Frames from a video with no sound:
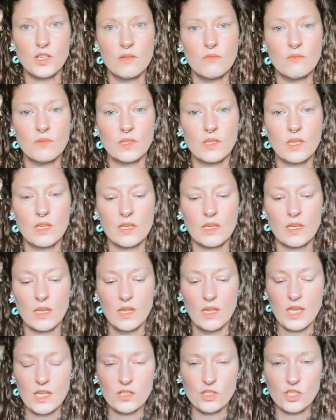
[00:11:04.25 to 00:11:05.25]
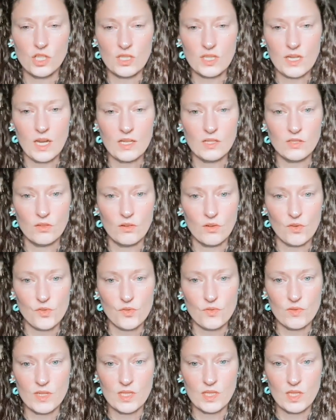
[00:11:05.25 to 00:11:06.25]
It was like he had just gotten
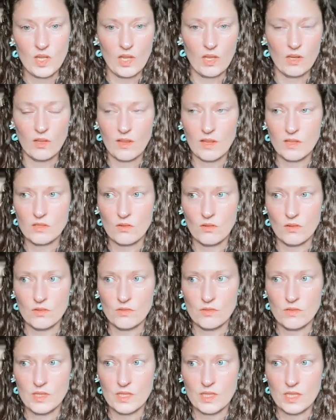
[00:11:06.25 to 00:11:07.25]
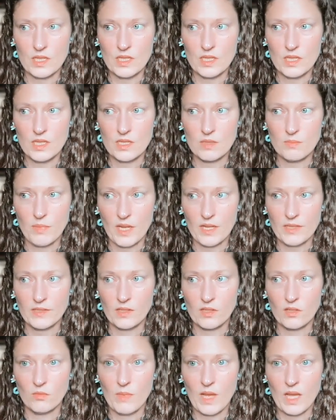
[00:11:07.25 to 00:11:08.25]
groceries. He had all these groceries in his
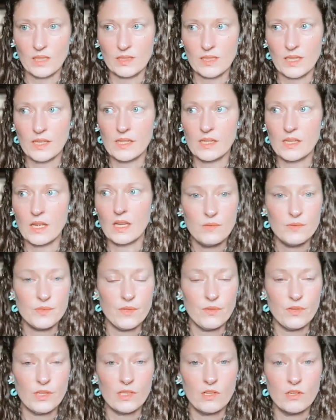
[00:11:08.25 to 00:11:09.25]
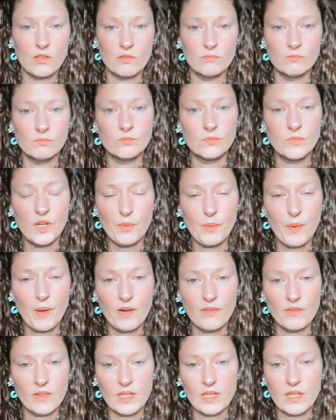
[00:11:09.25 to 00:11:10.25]
bicycle basket. He was going home or
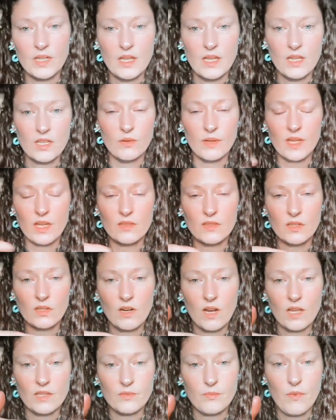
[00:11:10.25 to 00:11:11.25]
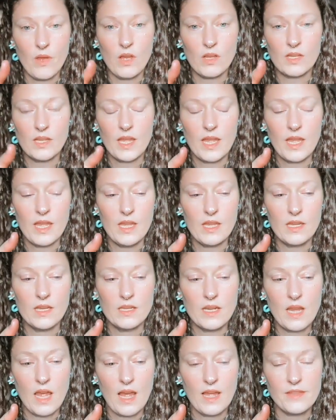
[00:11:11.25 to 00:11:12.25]
wherever, going on the crosswalk.
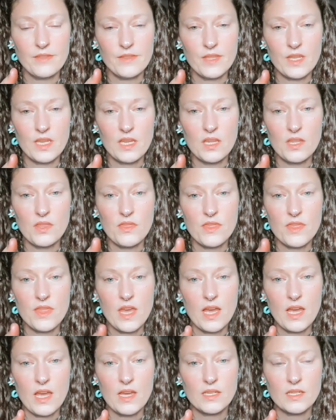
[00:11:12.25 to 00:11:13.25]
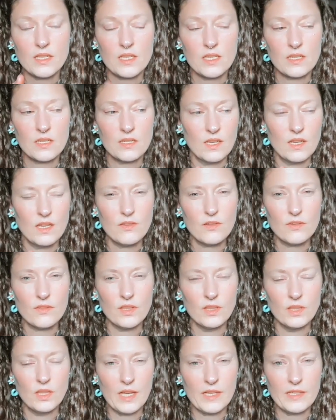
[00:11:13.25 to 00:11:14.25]
And I think that either the
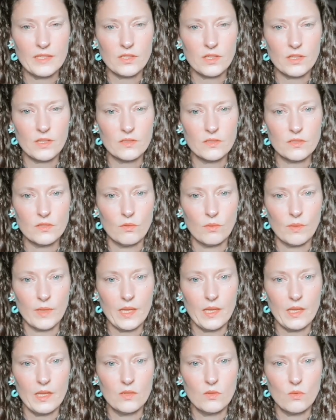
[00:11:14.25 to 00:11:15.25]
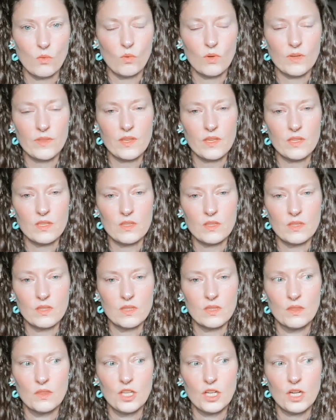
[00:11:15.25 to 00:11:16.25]
light turned green or the
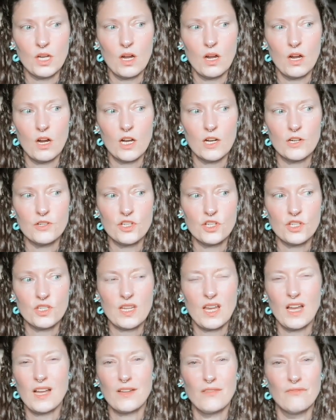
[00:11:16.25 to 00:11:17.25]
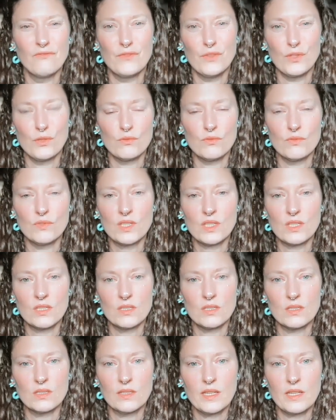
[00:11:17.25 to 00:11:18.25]
the car just got confused.
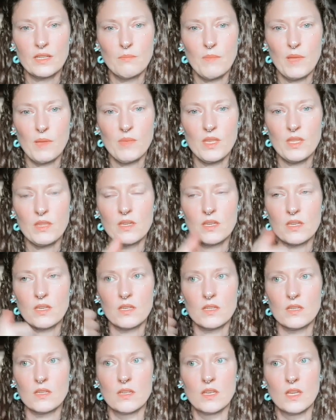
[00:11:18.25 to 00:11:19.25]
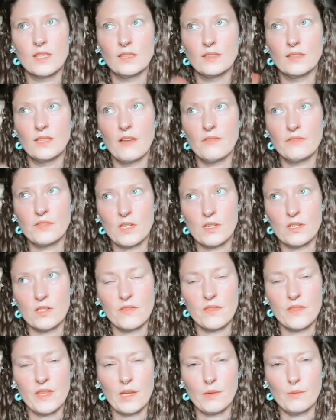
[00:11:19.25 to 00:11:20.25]
Like maybe the the left turn
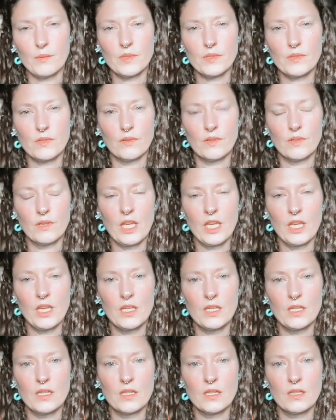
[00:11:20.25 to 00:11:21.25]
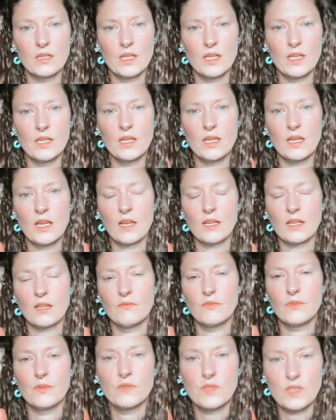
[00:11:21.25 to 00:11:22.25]
thing was green and he got
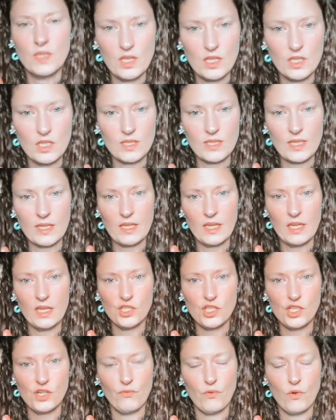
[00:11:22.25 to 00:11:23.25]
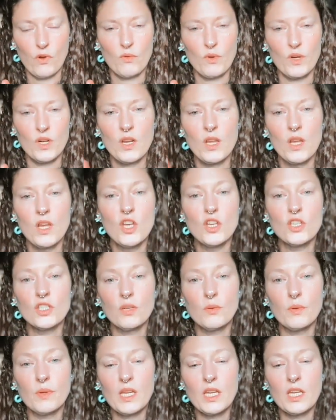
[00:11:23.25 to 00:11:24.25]
confused and he just like inched forward.
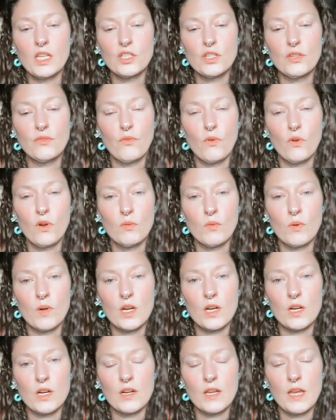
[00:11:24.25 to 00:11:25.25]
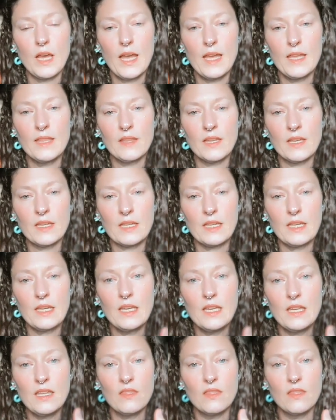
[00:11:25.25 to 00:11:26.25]
So he inched forward and like
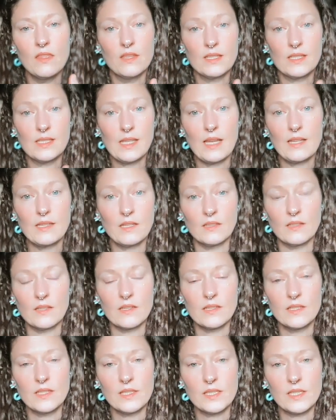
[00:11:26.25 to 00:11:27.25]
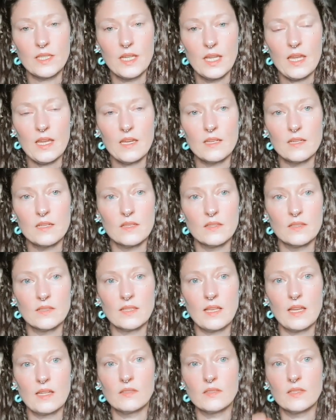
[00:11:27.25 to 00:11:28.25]
hit the cyclist and the
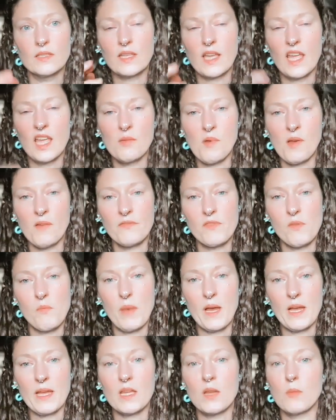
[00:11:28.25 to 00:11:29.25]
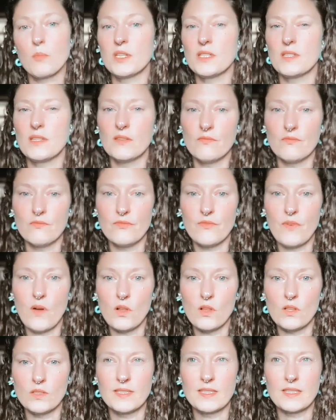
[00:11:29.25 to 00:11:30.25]
cyclist came off the bike but didn't
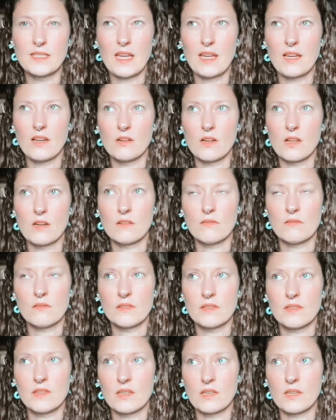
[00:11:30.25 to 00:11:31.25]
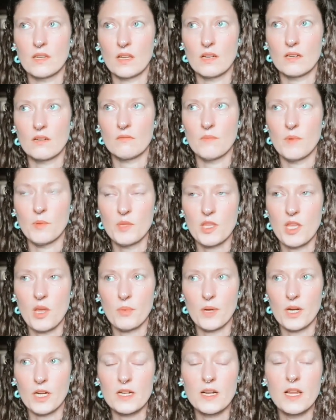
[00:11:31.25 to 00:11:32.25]
fall down i don't think i don't remember that
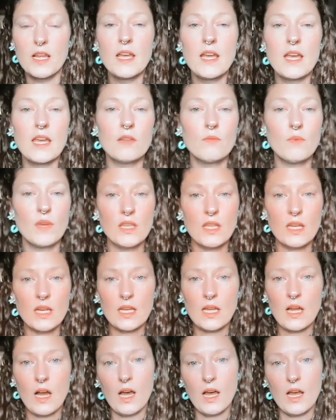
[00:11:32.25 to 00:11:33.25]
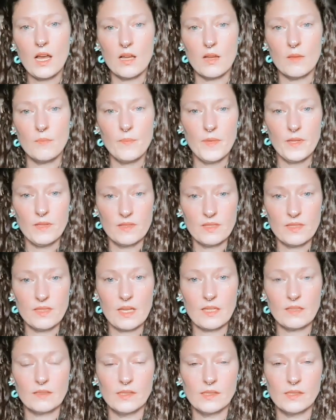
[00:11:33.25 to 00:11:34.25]
part anyway then he got up the
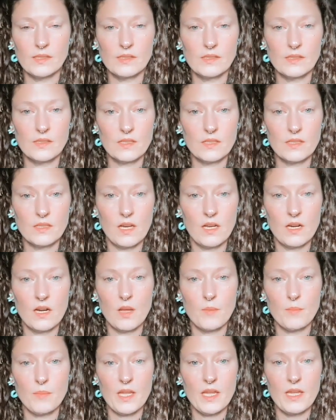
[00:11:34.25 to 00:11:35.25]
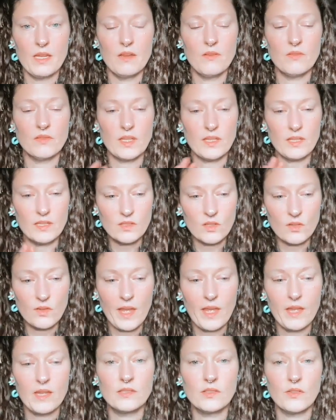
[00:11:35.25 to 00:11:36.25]
cyclist got up and he was like, It's
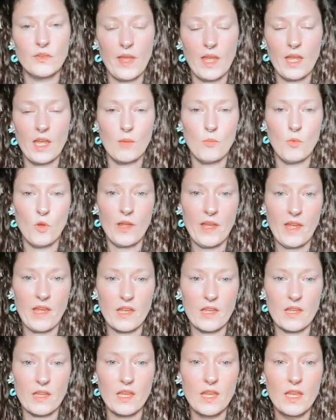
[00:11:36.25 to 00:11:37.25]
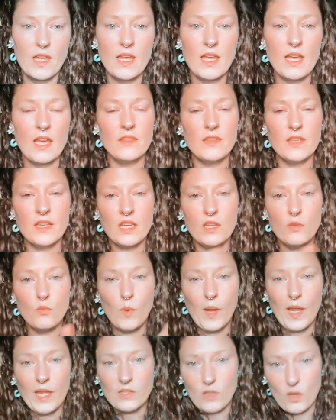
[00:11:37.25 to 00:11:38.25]
okay, it's okay, I'm okay. And then he
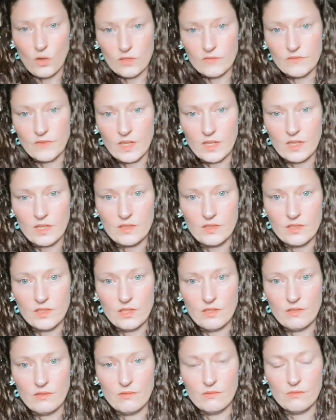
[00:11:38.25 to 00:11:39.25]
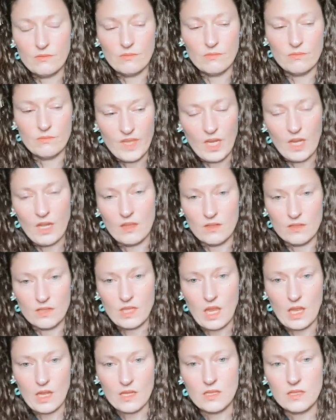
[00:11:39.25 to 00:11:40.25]
went over to the other
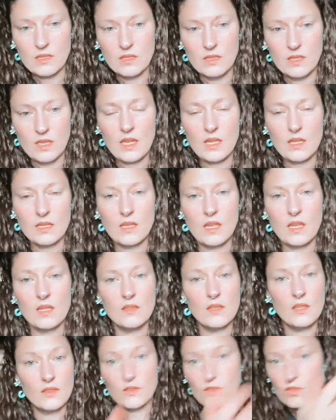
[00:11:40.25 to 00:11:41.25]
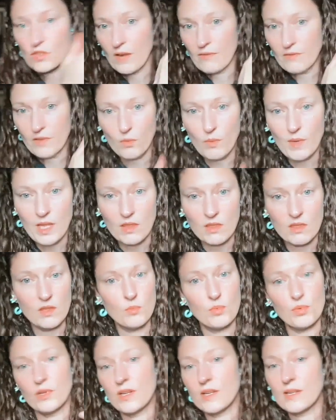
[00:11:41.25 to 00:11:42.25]
side and, and then the traffic went. The
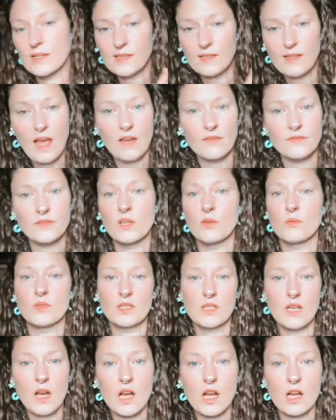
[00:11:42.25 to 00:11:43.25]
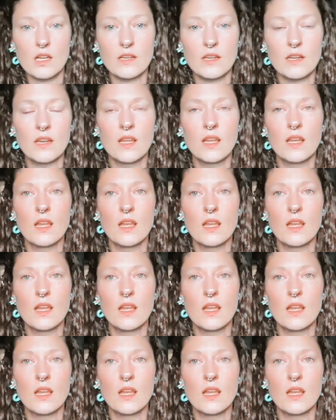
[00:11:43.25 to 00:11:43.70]
Prius left, it was gone.